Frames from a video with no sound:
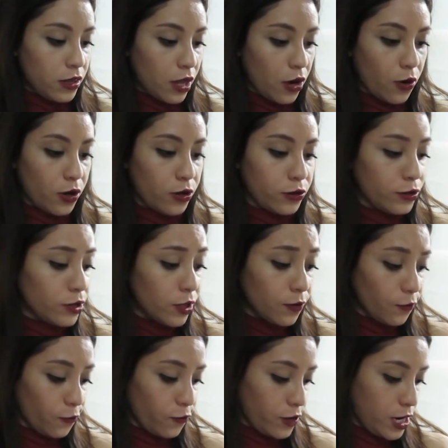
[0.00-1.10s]
They are gluten
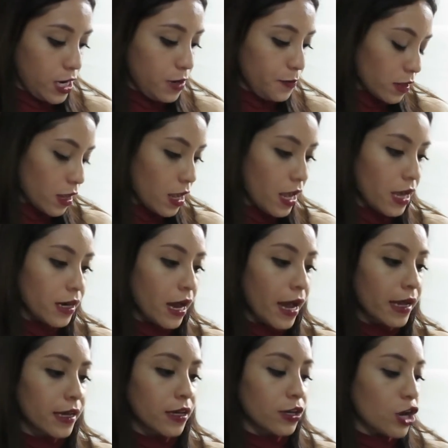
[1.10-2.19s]
free, and I
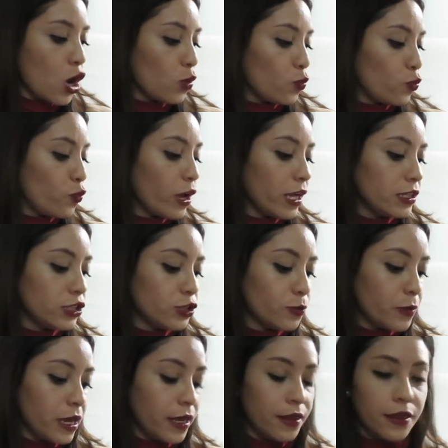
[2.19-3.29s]
cannot wait to
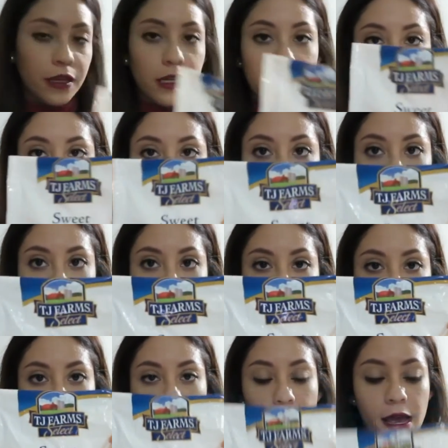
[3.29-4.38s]
make these.
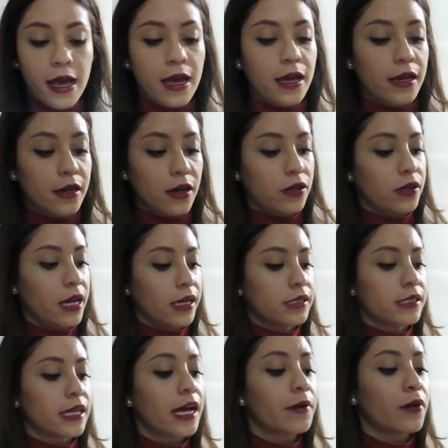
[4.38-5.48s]
And
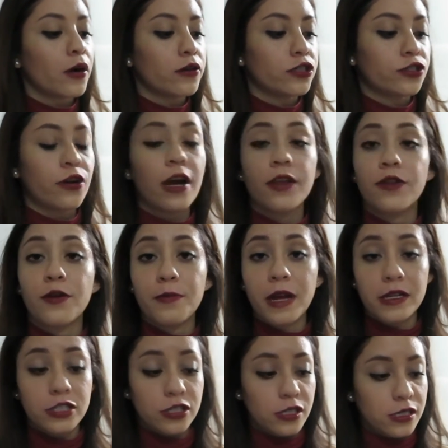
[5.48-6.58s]
next time I'll try their
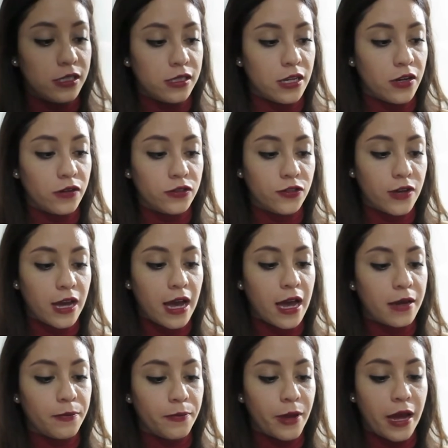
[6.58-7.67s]
veggies. They also had
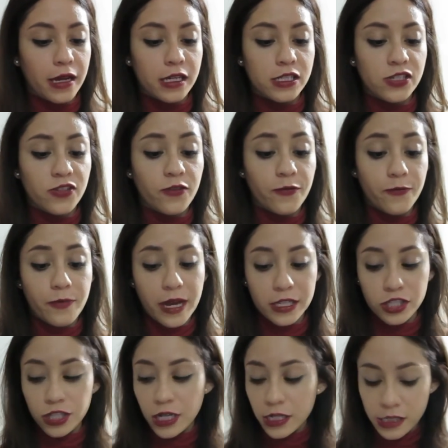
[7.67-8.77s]
bags of
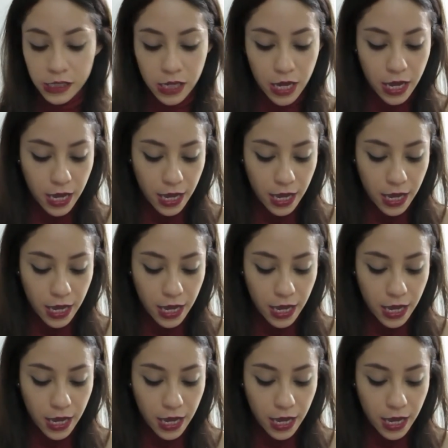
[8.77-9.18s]
veggies.